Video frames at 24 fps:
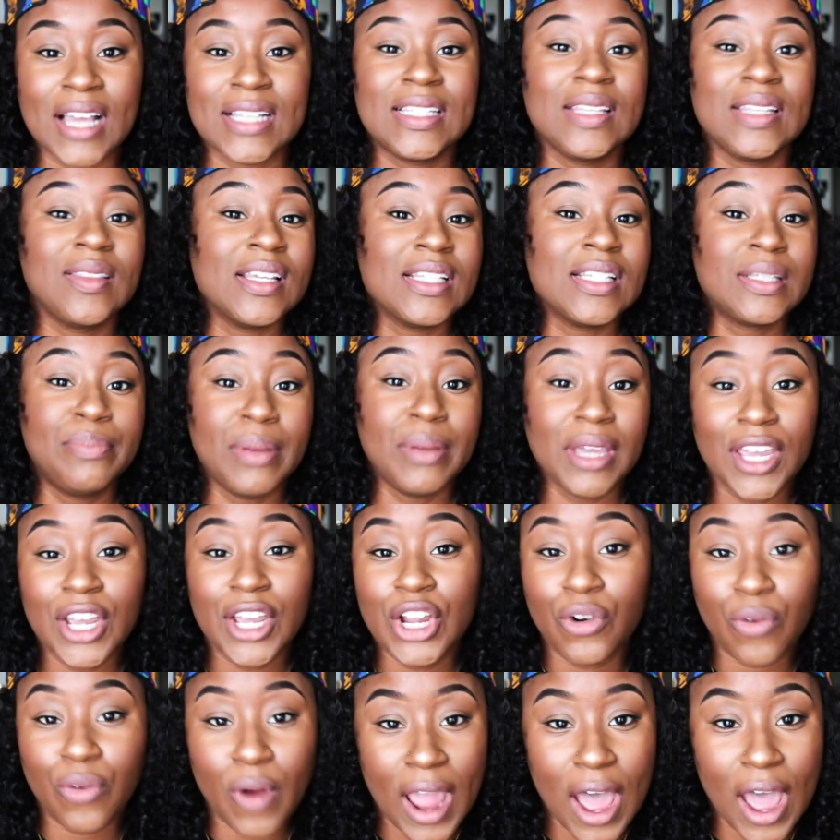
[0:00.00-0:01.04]
see this big
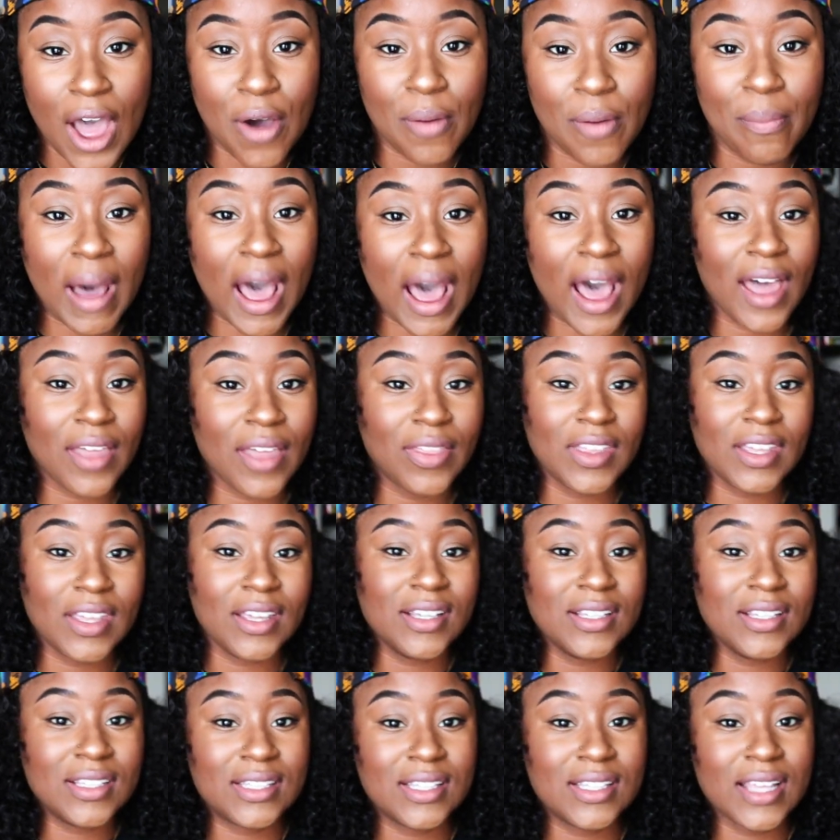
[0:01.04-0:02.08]
crowd by
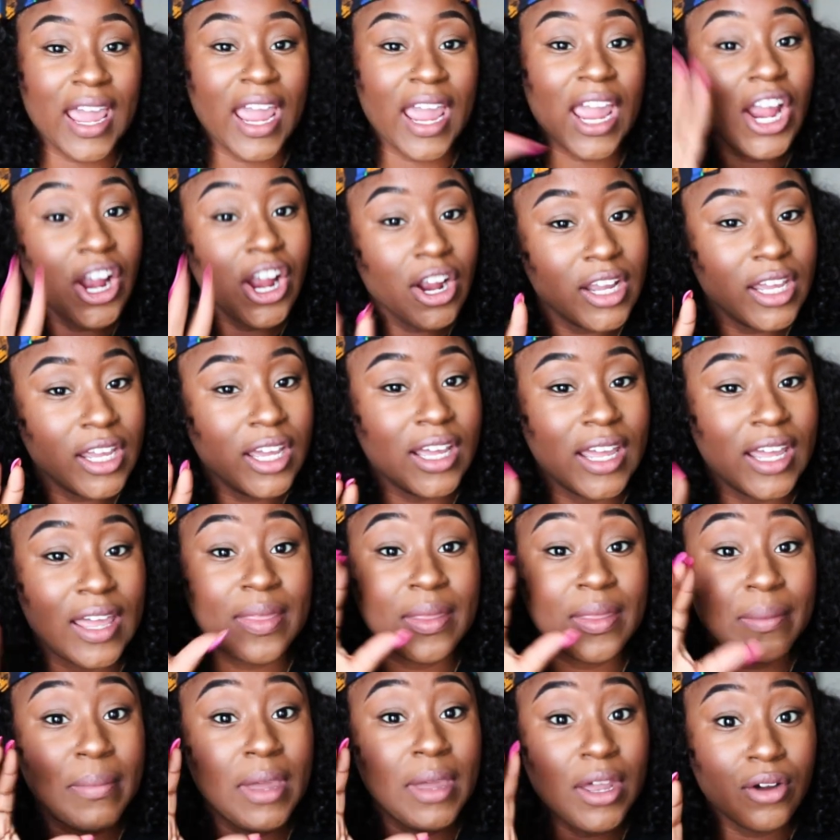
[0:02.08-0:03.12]
this area
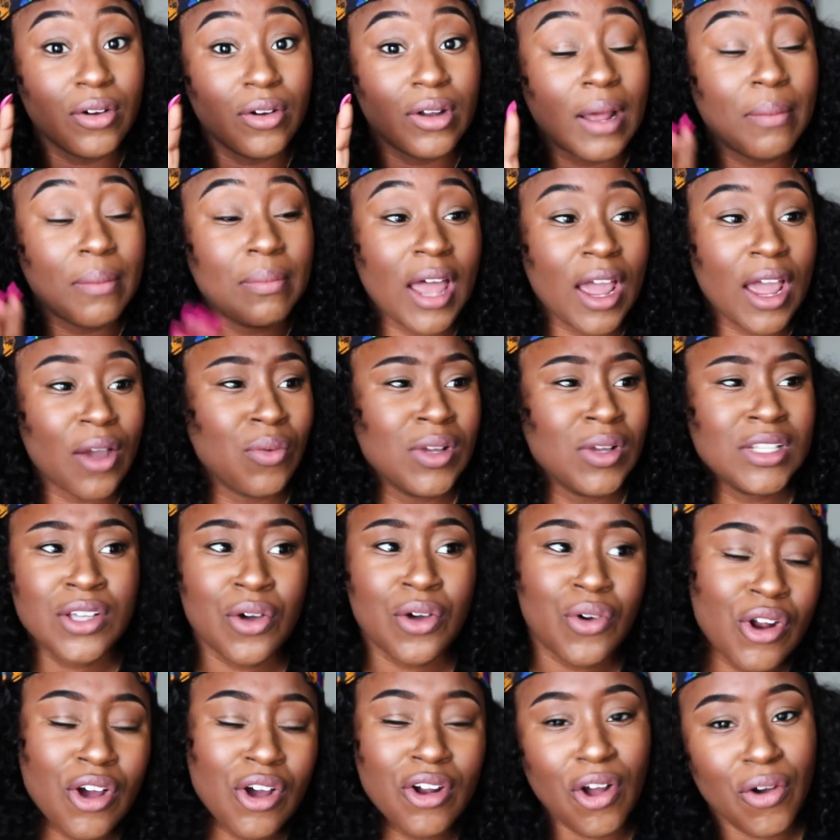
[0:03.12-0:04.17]
in the middle, and I'm like, what's
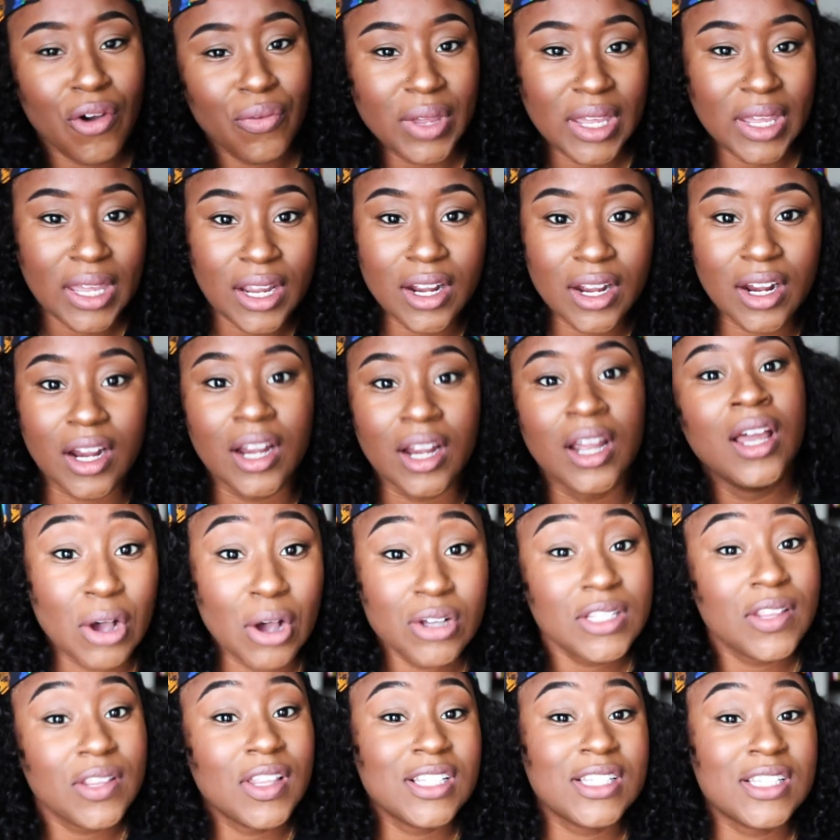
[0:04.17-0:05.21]
going on over here?
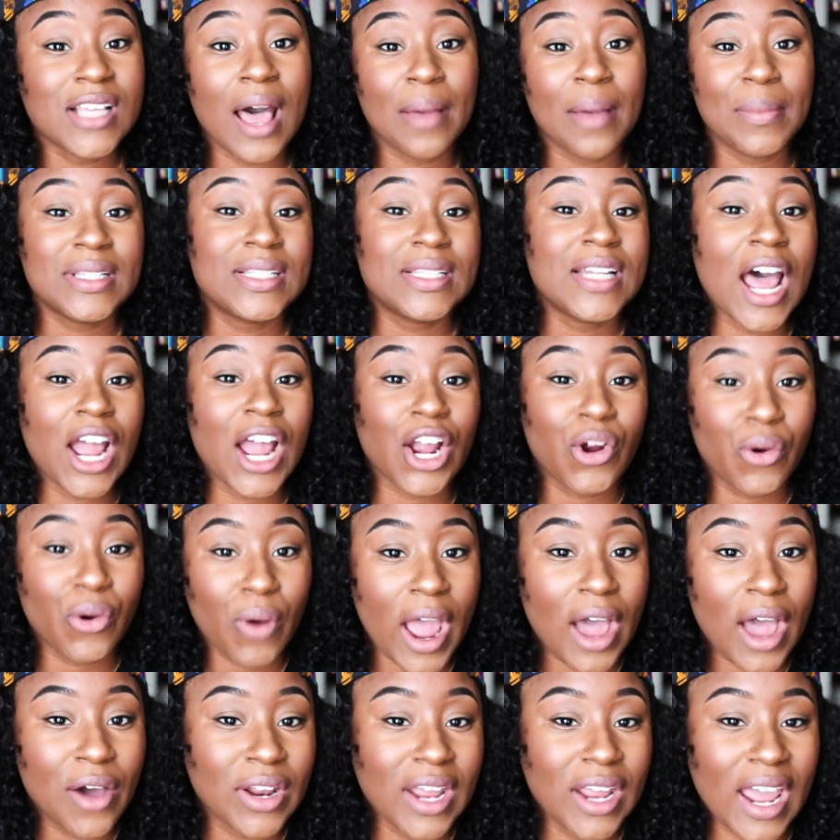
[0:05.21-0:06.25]
Most of the time it's not
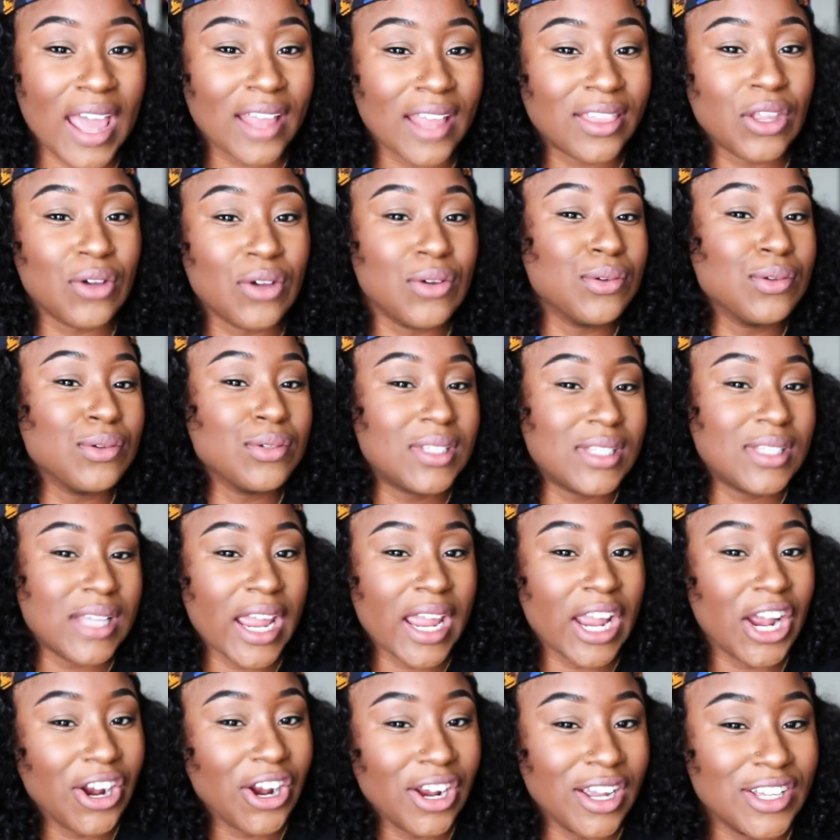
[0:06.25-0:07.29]
crowded at those
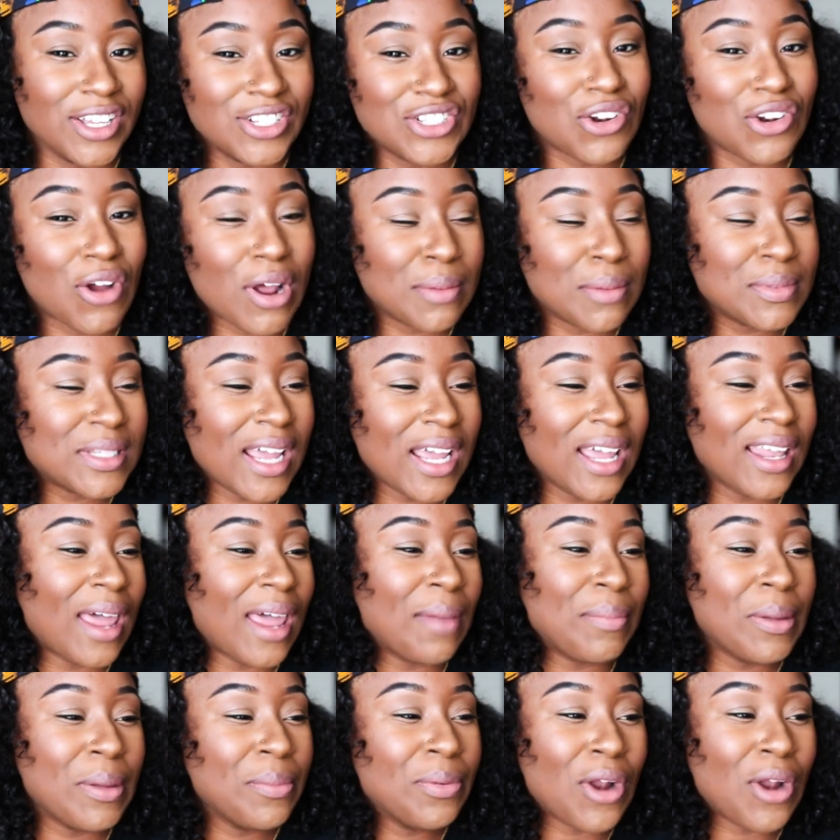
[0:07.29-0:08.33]
areas, you know what I'm saying?
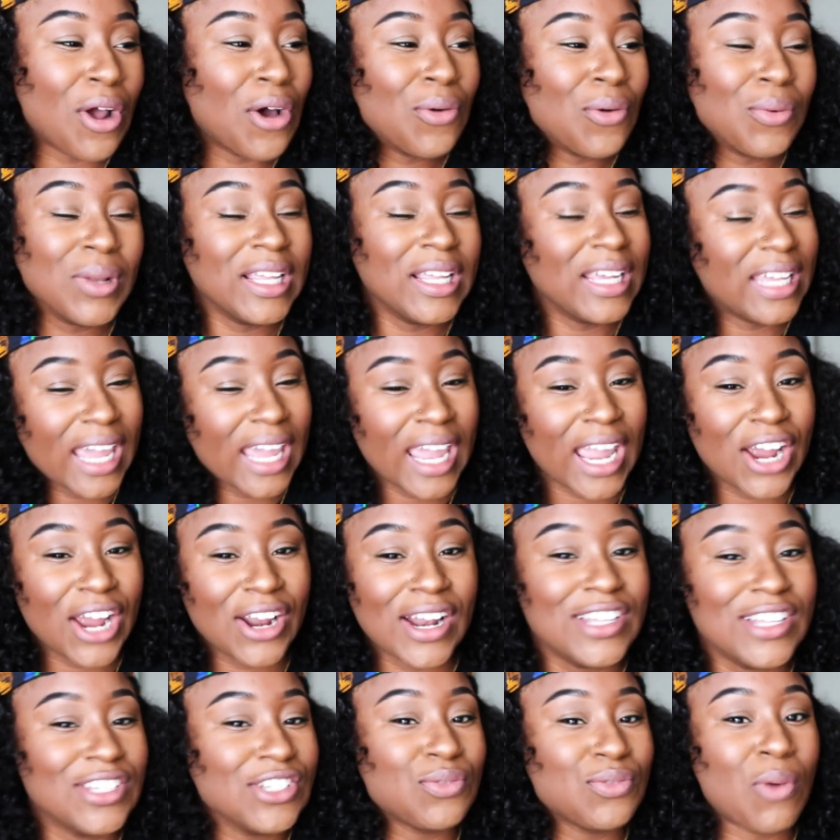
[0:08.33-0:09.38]
Like, people don't really care,
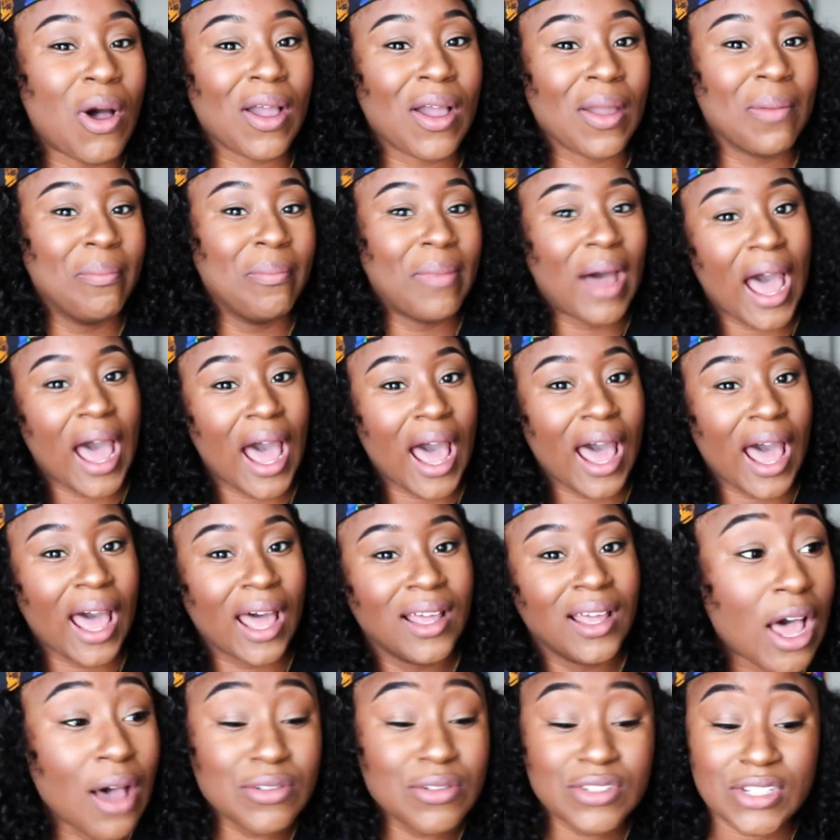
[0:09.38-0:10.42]
they just walking by.
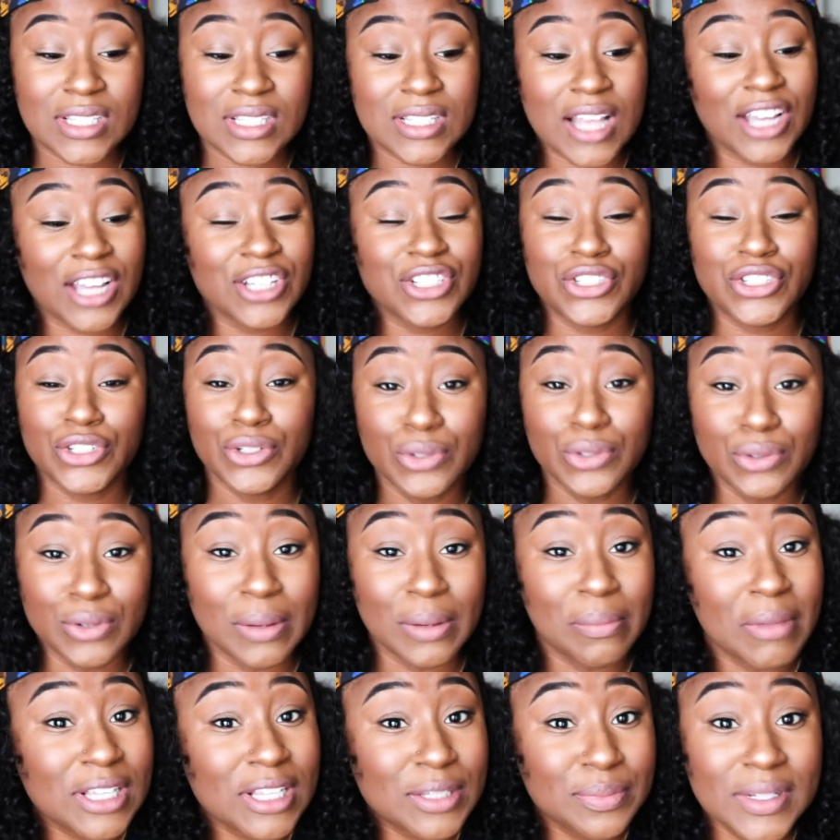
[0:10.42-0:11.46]
I was just like, shoot,
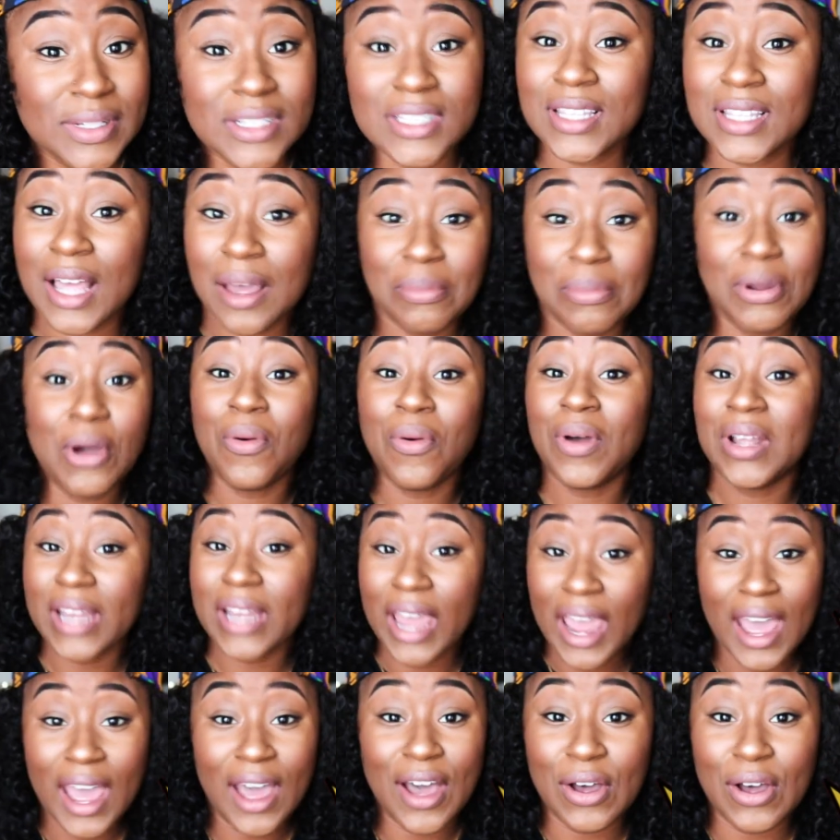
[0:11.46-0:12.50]
it must be something going
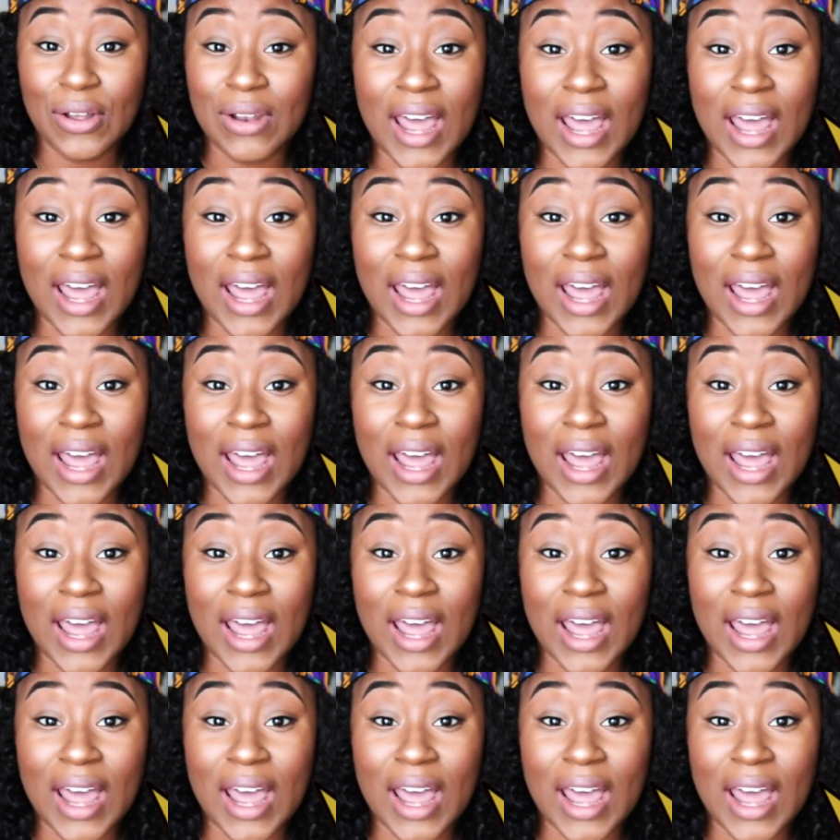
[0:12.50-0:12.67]
down.